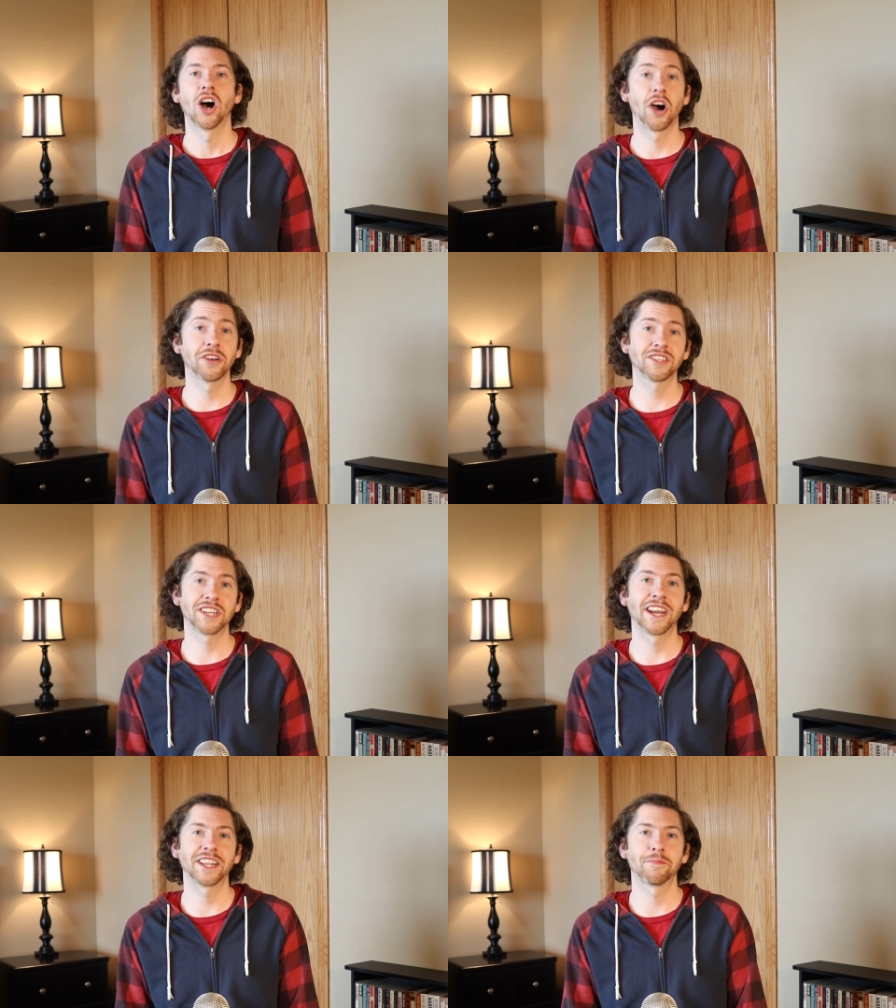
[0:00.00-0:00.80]

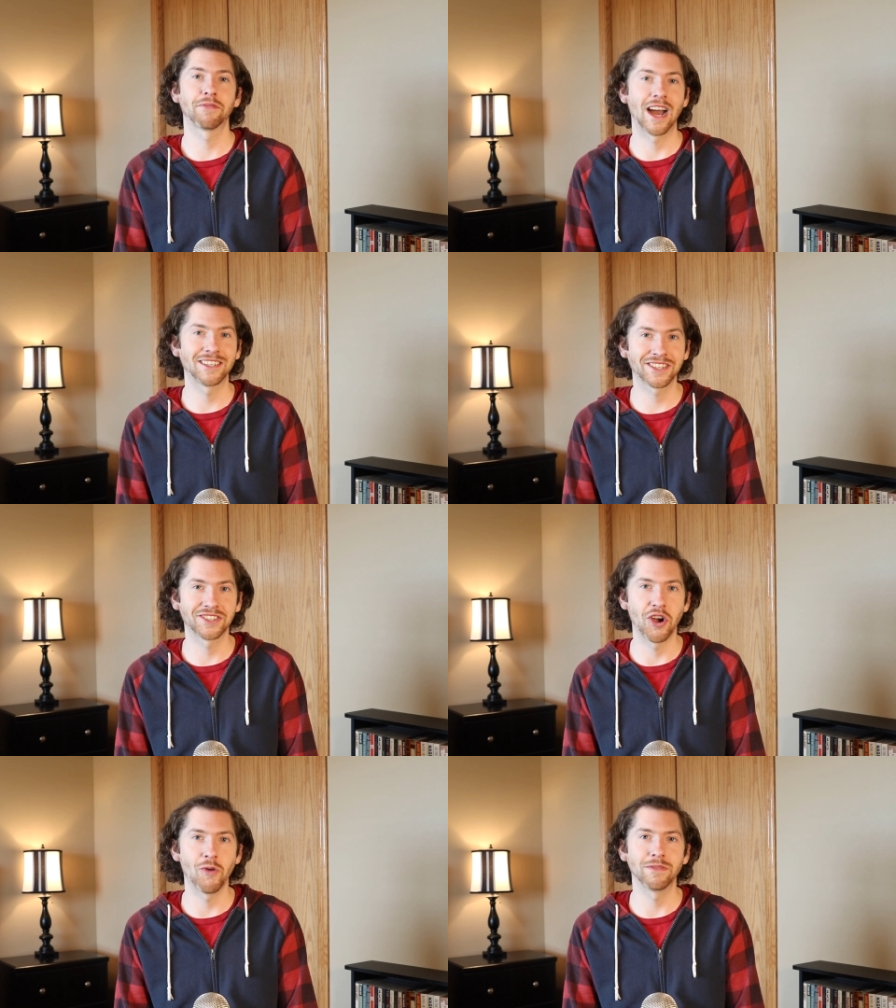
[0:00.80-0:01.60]
Understanding the project
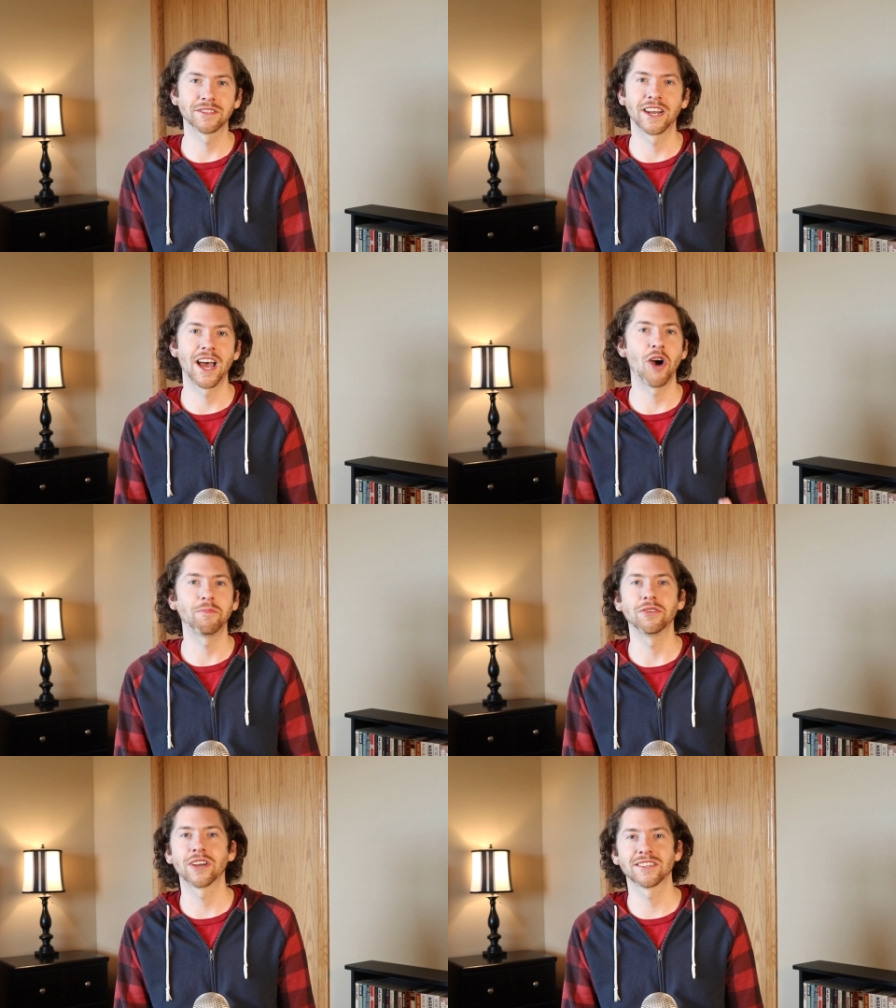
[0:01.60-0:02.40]
scope is going to help
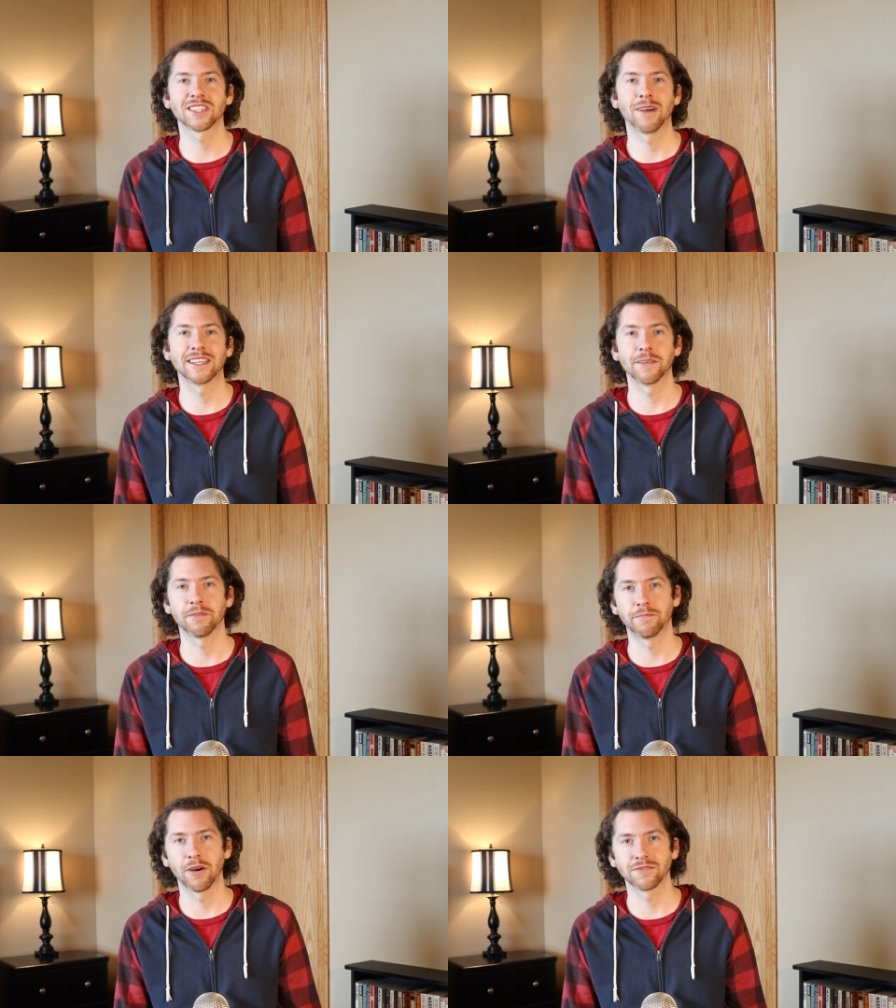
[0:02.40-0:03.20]
you customize the
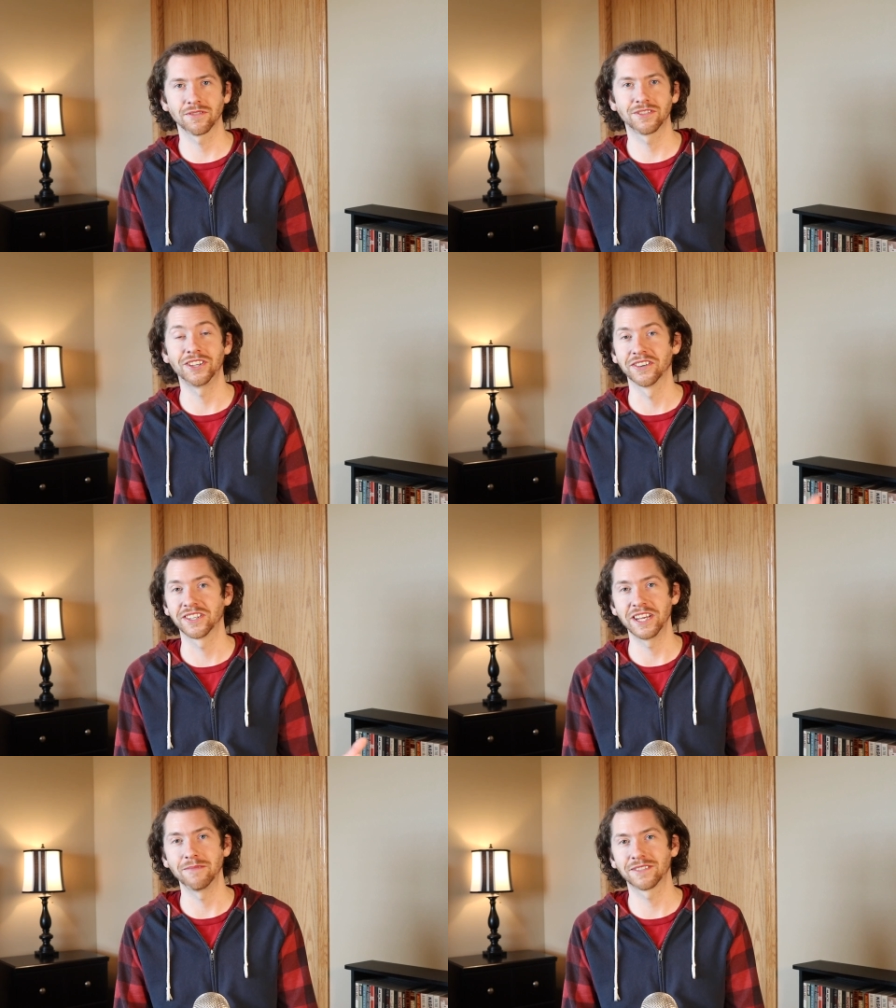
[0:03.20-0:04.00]
proposal to your
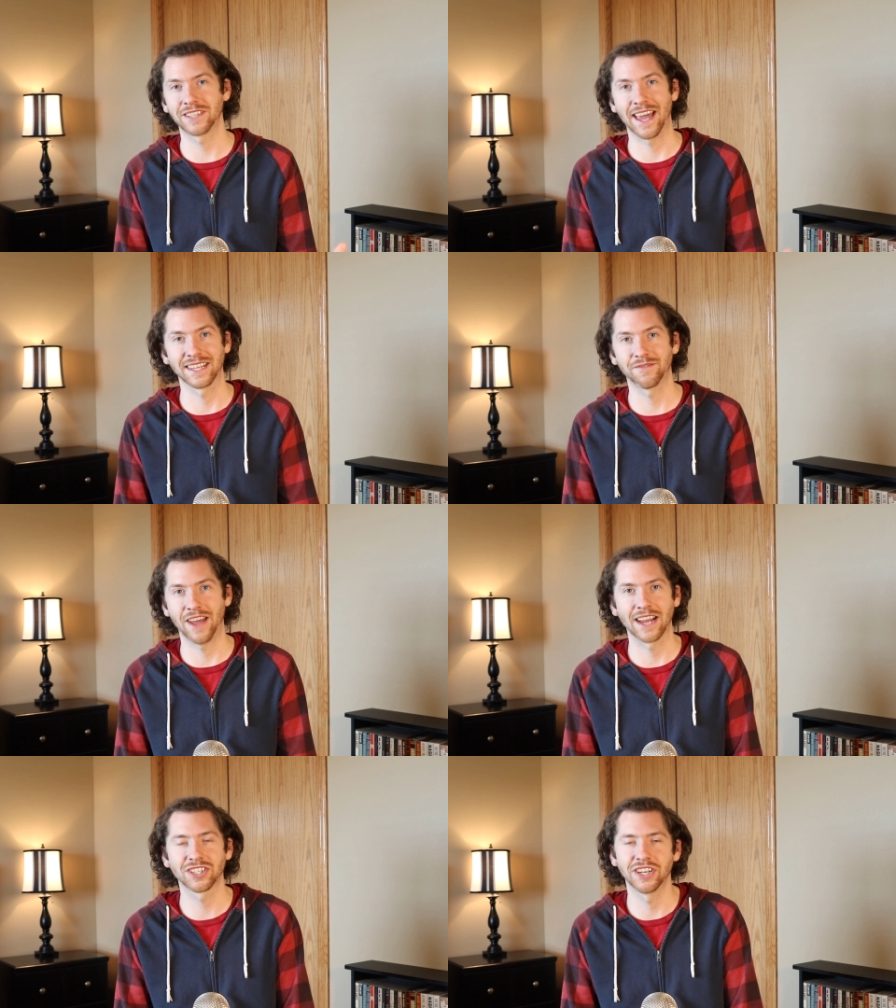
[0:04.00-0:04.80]
team's
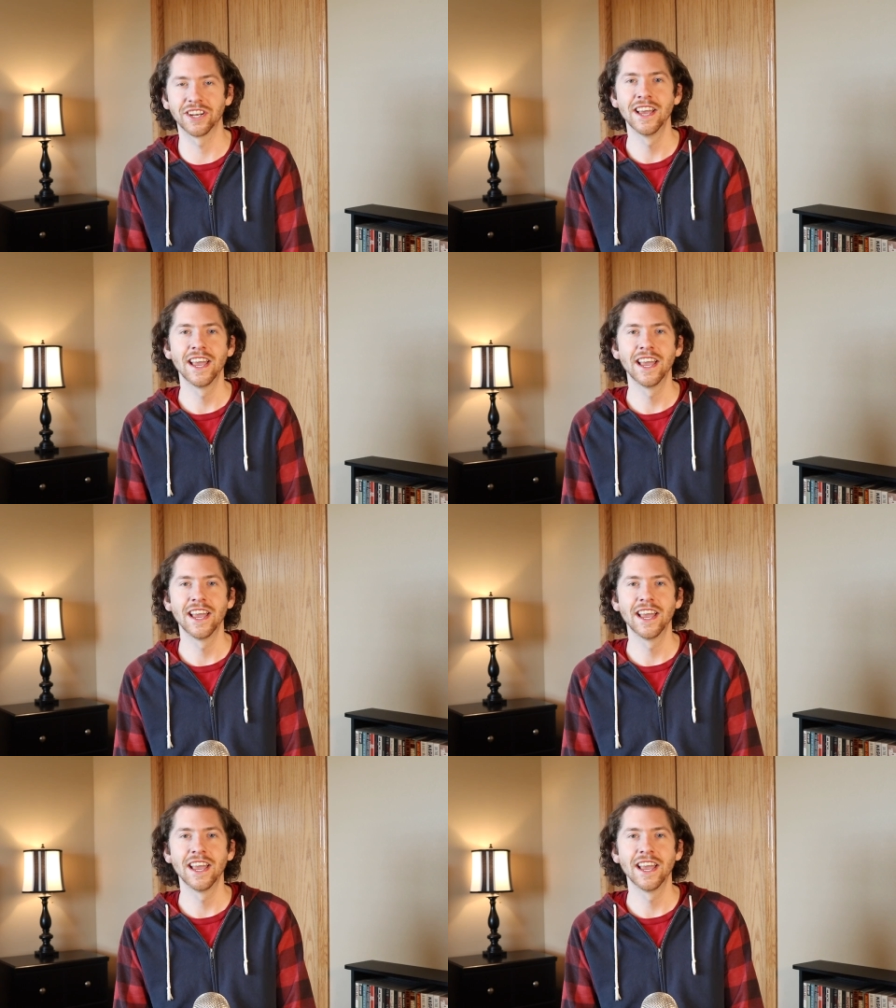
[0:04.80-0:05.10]
satisfaction